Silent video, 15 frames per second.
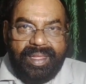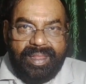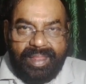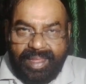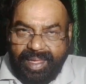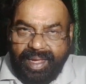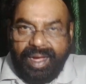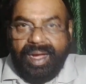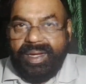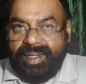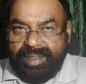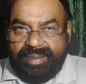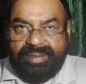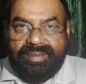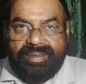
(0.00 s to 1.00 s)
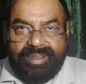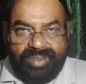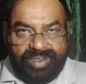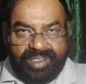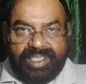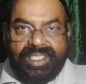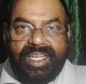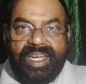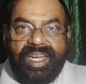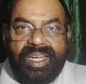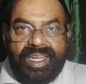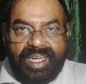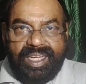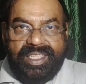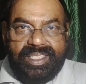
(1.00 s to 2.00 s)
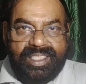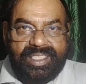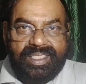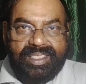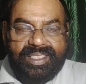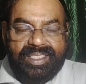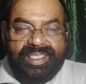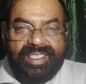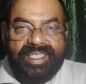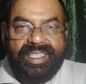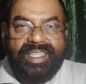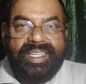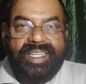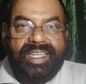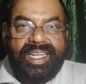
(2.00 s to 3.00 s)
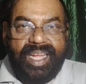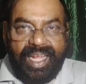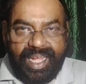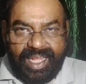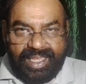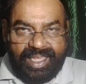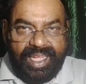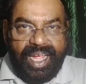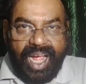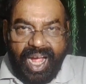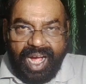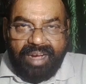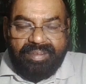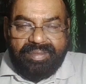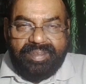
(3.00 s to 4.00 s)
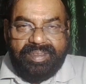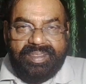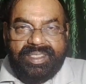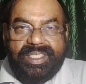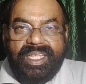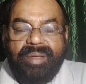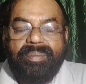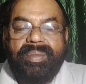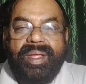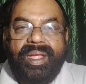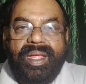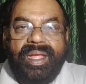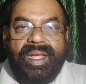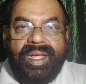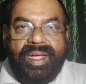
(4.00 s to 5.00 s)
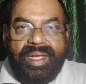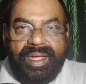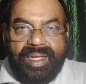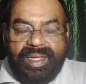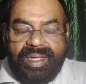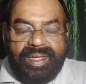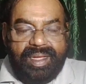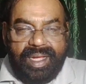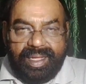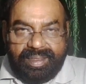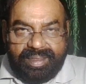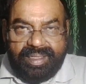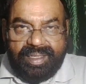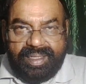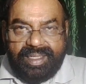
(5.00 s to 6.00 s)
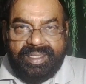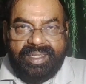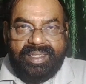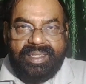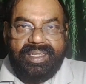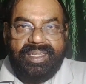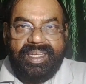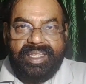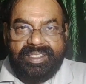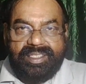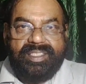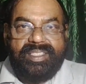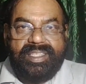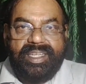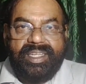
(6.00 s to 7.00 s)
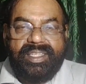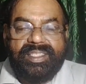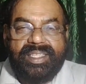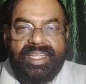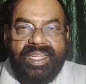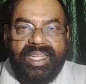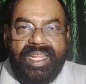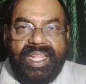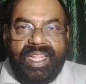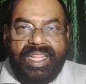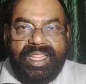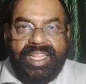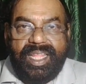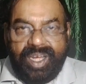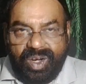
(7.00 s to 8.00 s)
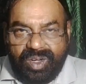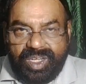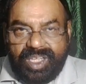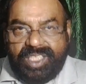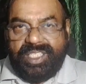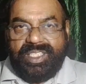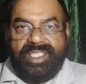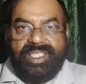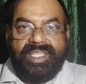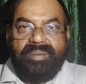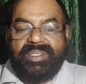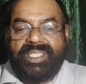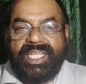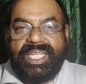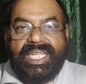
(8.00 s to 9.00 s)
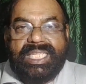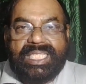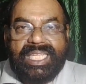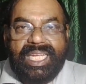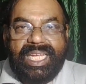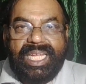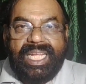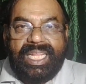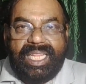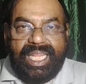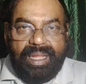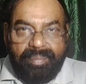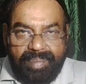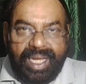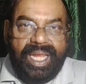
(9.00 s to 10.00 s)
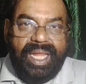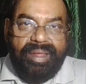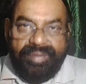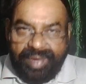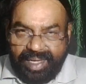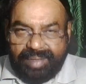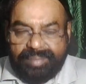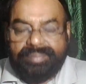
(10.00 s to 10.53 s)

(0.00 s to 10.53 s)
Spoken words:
They are originally religious and they have some authentic existence. They are honest to themselves. They believe in